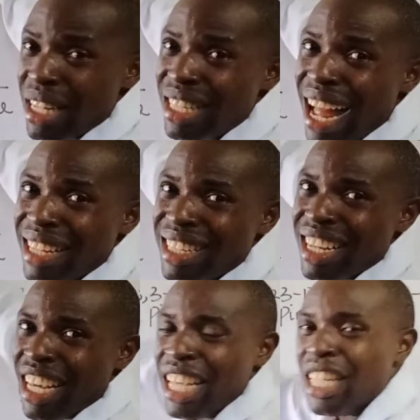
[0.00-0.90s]
means that
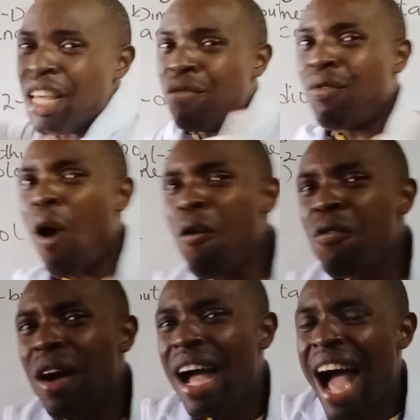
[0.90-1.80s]
it
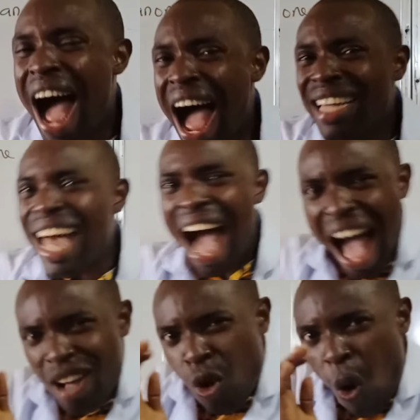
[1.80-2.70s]
involves an
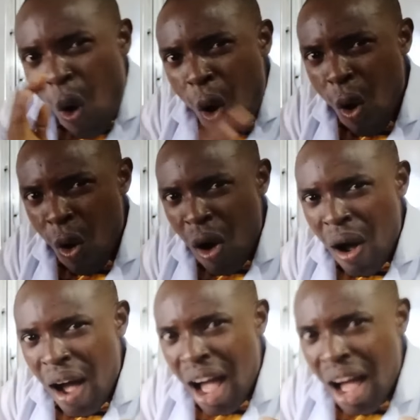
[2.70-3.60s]
alcohol.